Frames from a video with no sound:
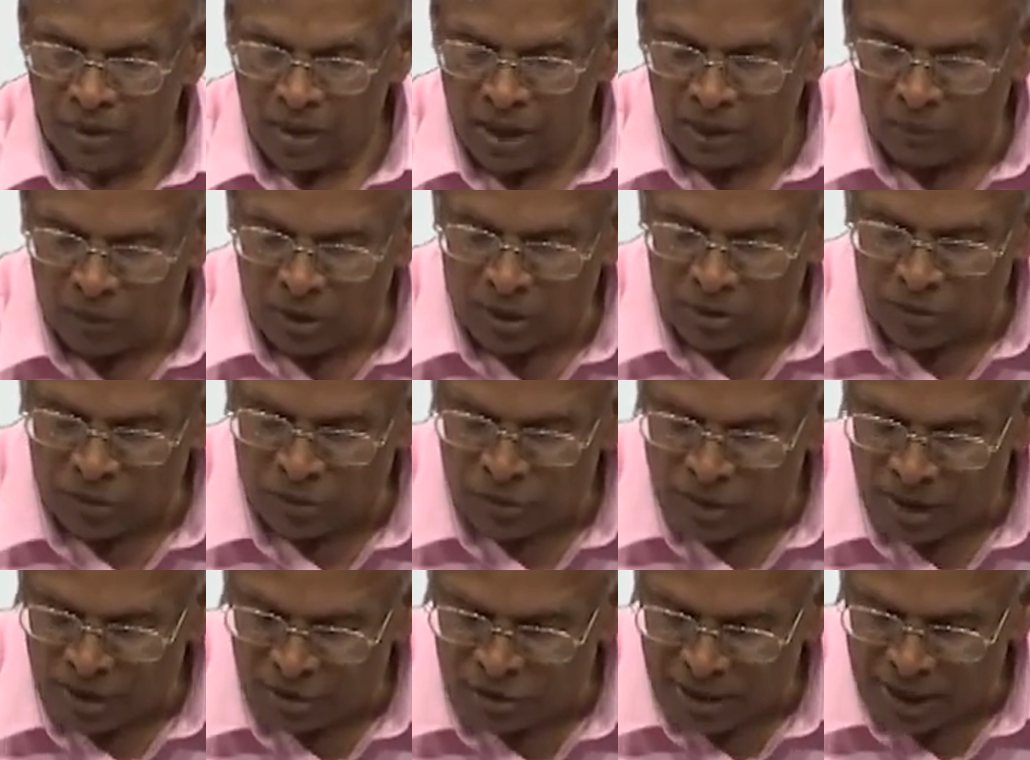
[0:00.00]
I want you
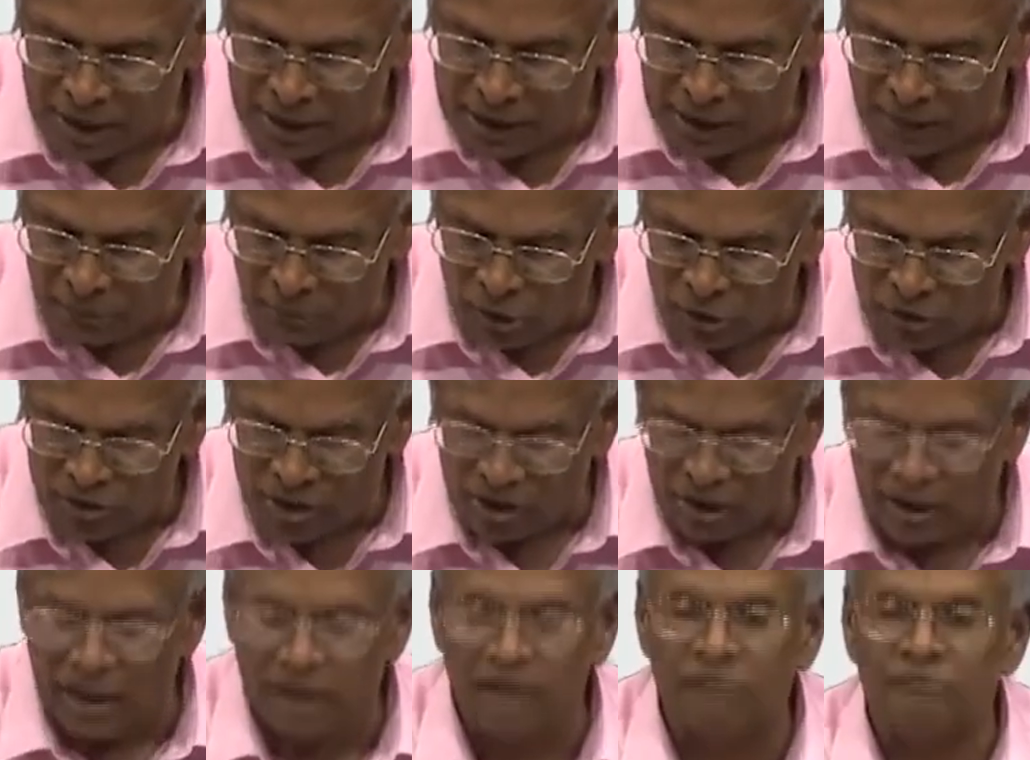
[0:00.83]
to understand w is a
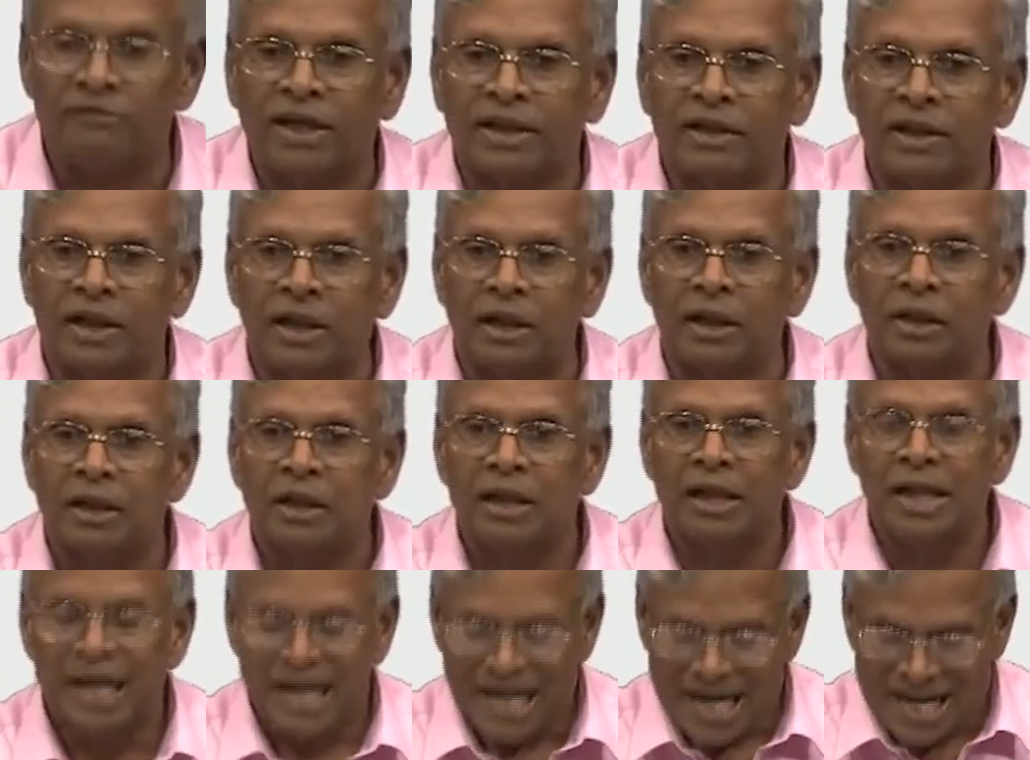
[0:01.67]
column vector,
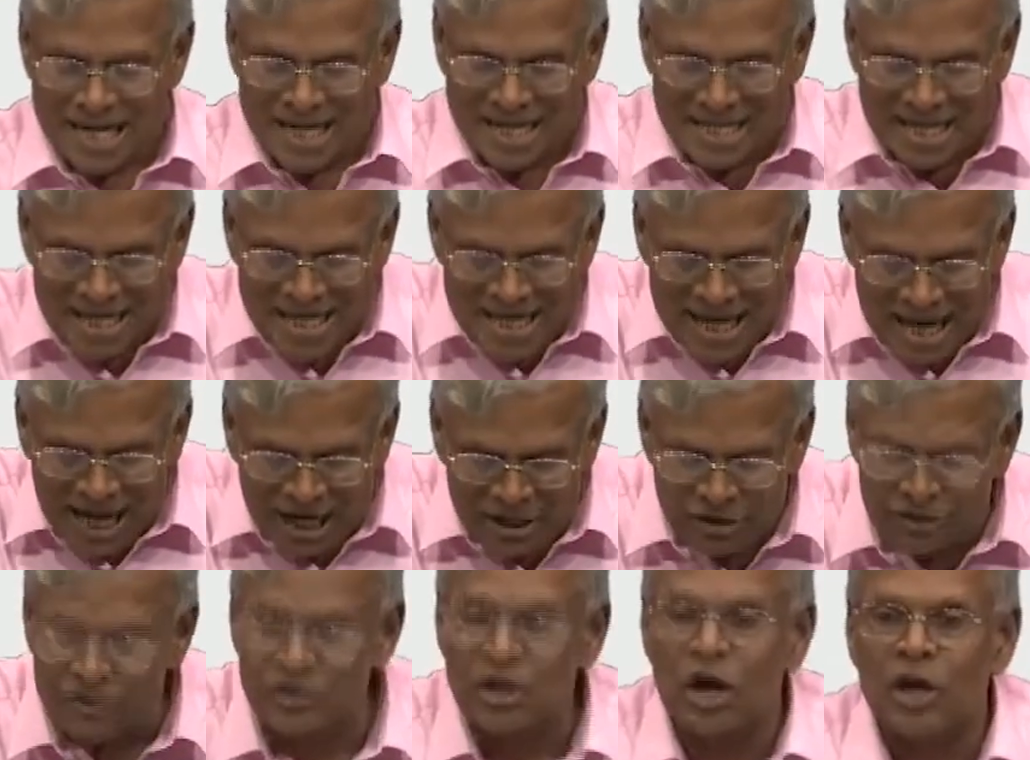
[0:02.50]
di
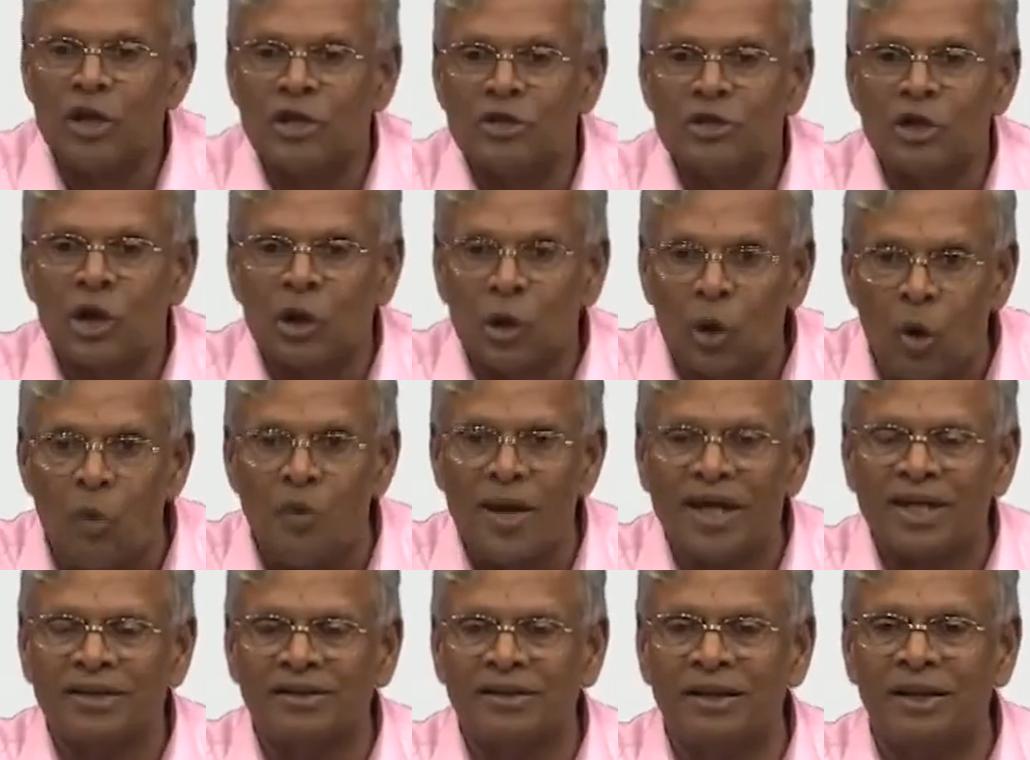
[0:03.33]
star is a row
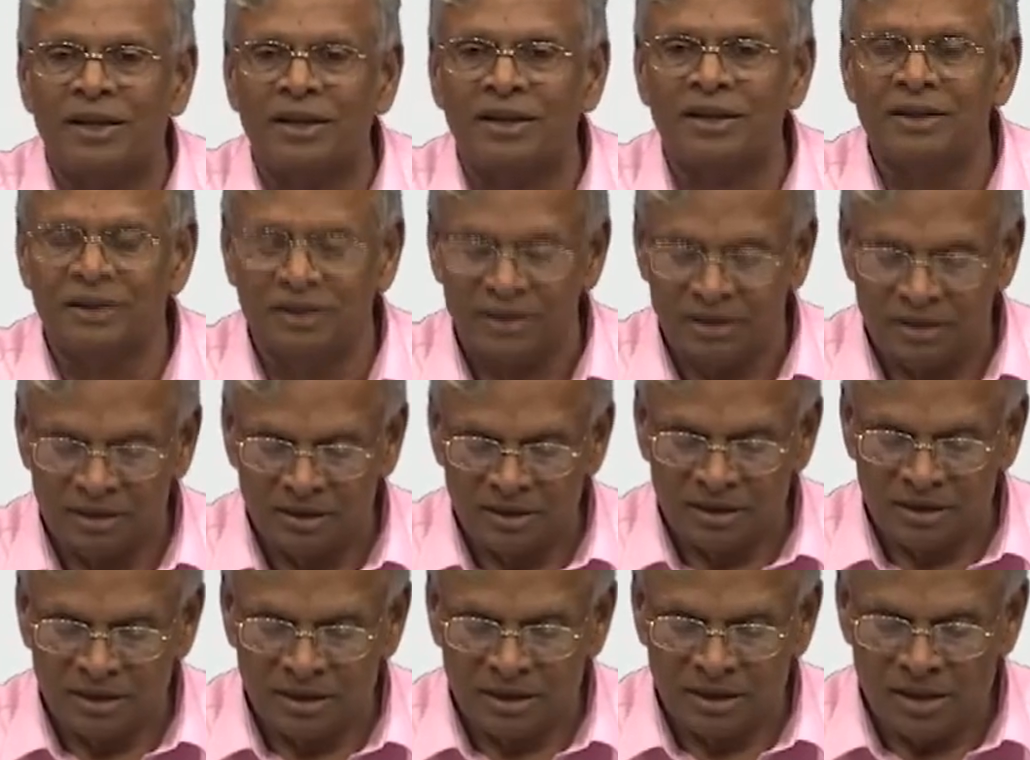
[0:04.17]
vector.
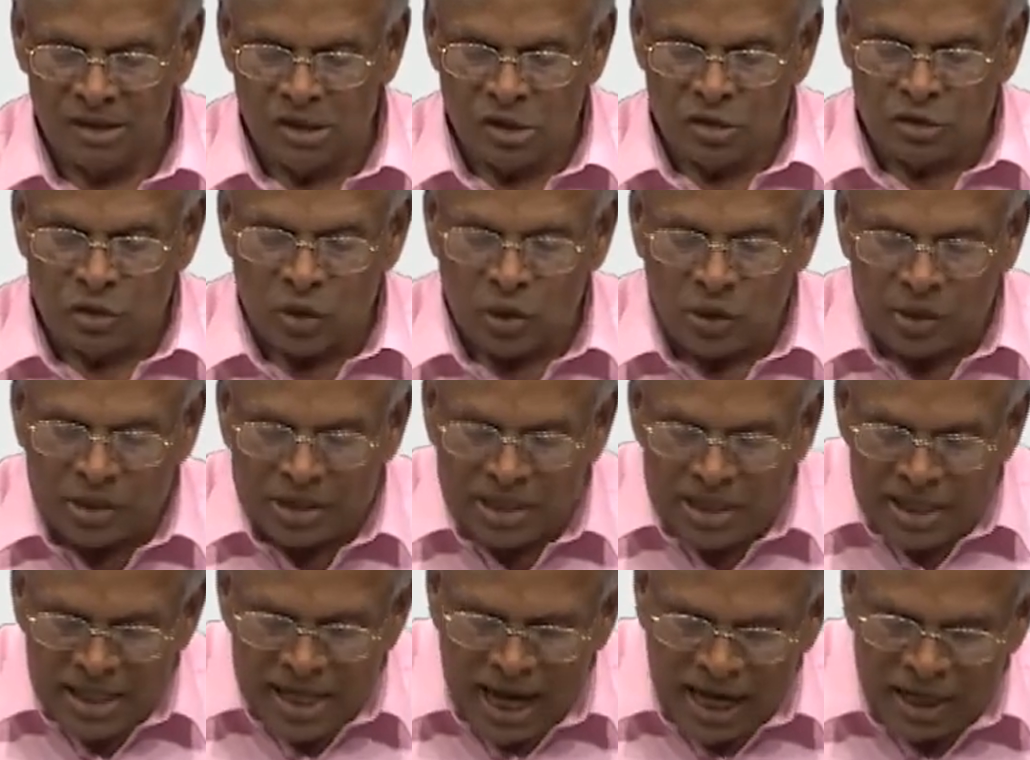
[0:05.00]
So
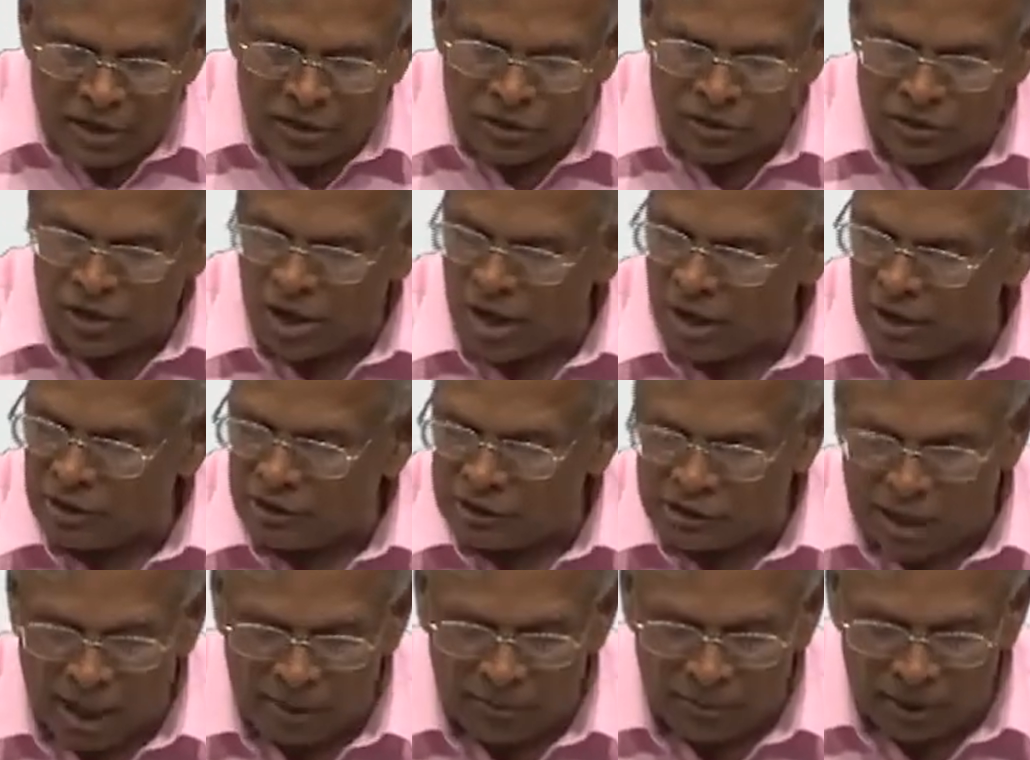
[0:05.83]
di star
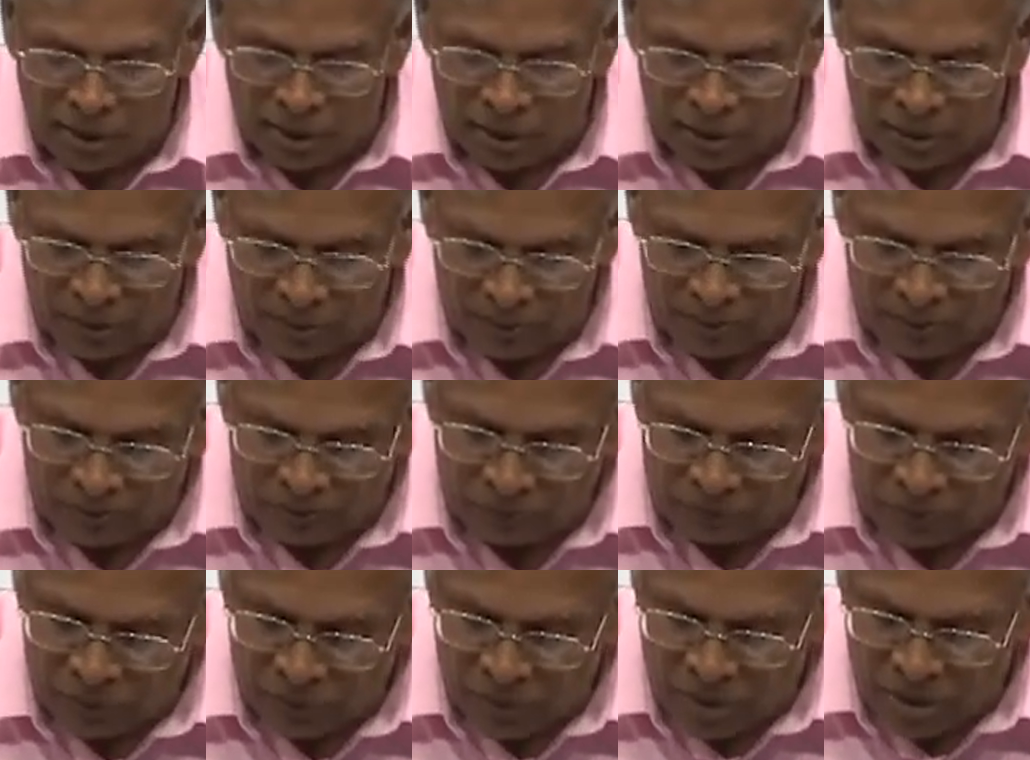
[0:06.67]
w,
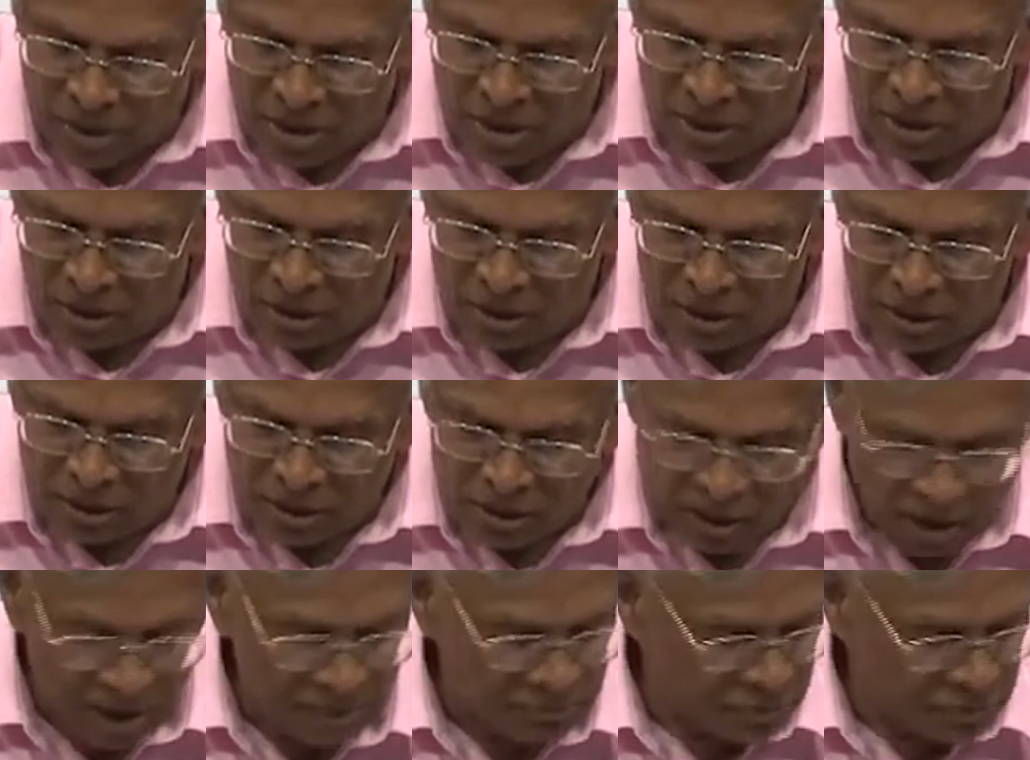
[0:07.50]
I